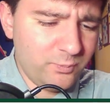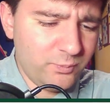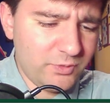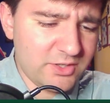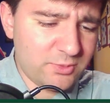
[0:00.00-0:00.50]

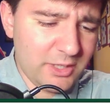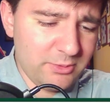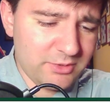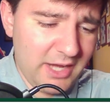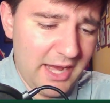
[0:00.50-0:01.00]
this is what he
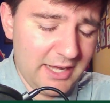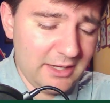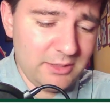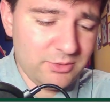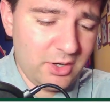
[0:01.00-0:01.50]
was saying.
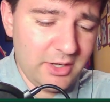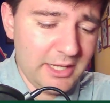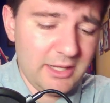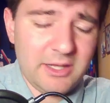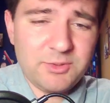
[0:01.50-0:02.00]
He was on
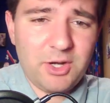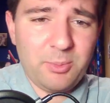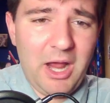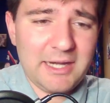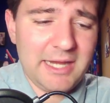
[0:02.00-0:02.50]
a uh, he was on a
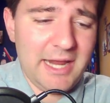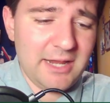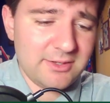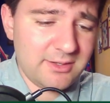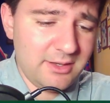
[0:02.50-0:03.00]

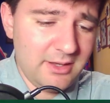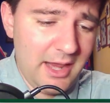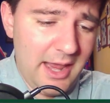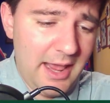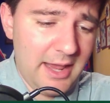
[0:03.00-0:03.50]
podcast
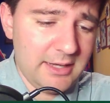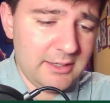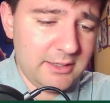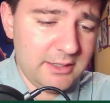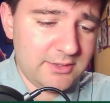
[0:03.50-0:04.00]

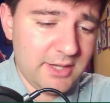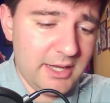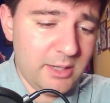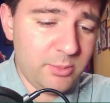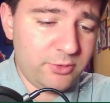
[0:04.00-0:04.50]
and he said
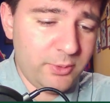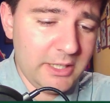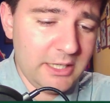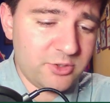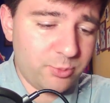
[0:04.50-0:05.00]
in between
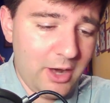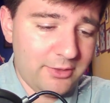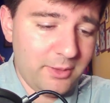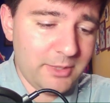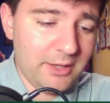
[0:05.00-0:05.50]
each breath
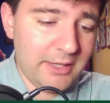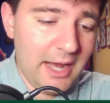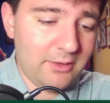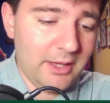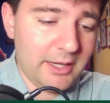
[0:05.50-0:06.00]
I'm yelling
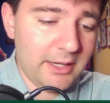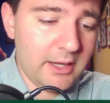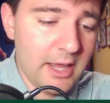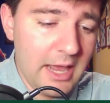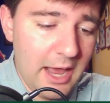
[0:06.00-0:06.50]
out like
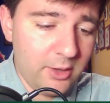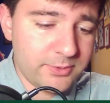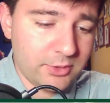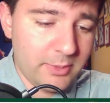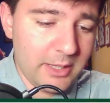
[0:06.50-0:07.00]
help
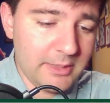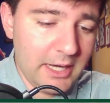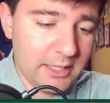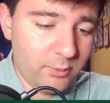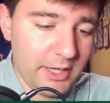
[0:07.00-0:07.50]
so maybe I
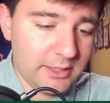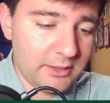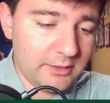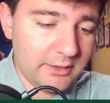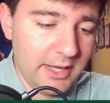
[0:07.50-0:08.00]
could wake
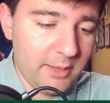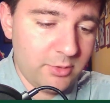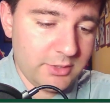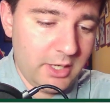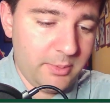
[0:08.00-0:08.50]
the
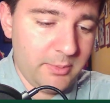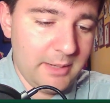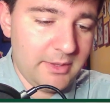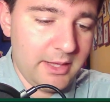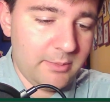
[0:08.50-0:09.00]
neighbors up and
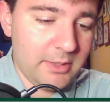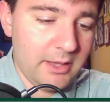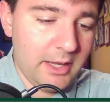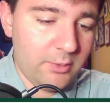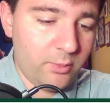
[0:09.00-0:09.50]
maybe they'd be
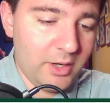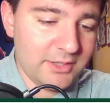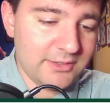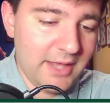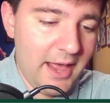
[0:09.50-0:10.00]
like what
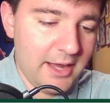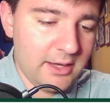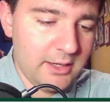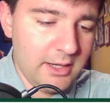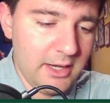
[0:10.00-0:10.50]
is that
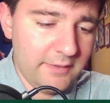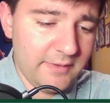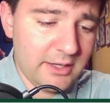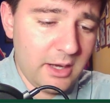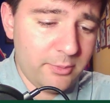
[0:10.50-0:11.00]
and
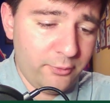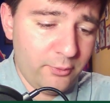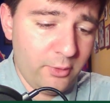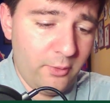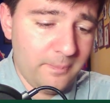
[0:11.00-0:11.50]
they'd come
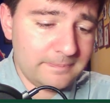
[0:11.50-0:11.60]
through.